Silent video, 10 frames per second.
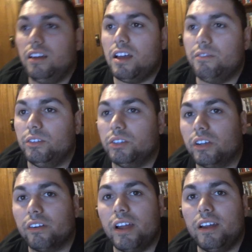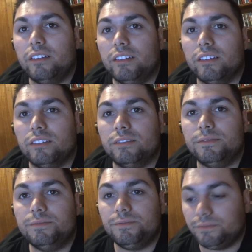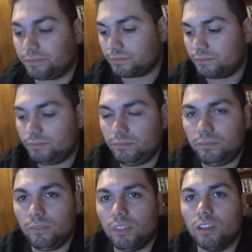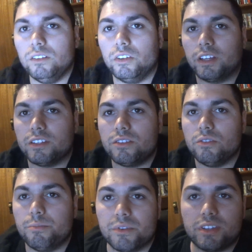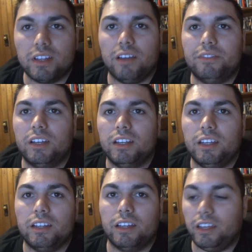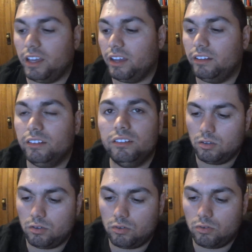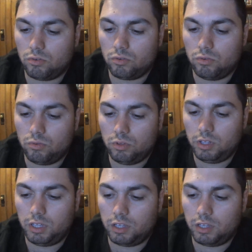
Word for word: have a look around and look at super stuff that I need to get. Cool.